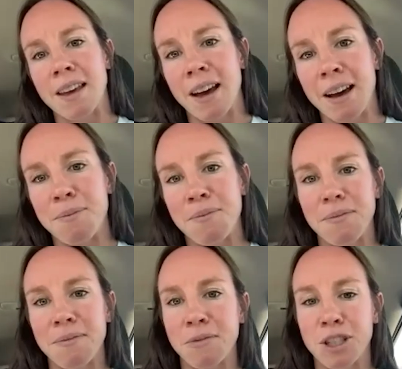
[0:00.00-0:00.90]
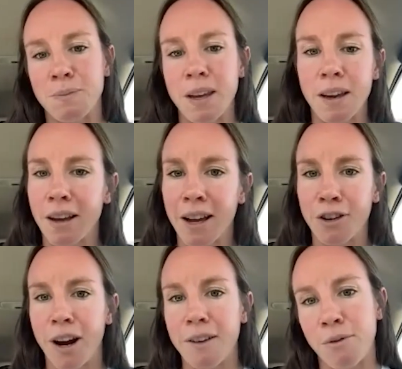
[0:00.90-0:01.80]
um, just be a
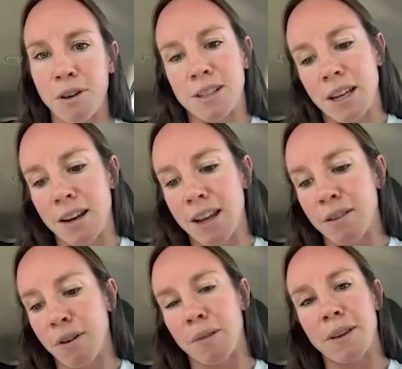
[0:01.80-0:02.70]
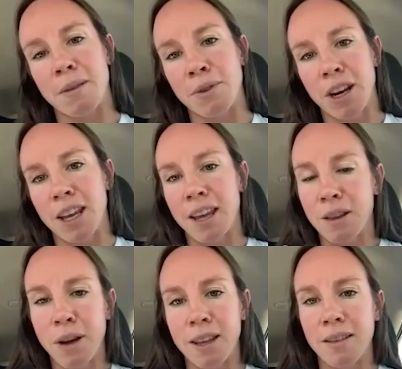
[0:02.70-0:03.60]
great force in the rugby community
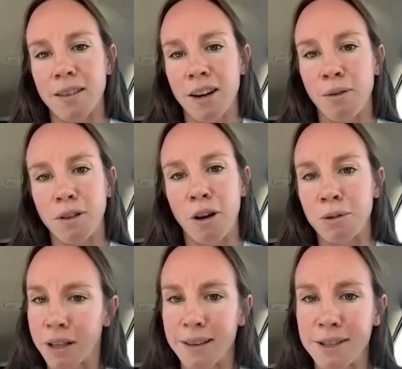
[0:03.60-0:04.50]
and globally.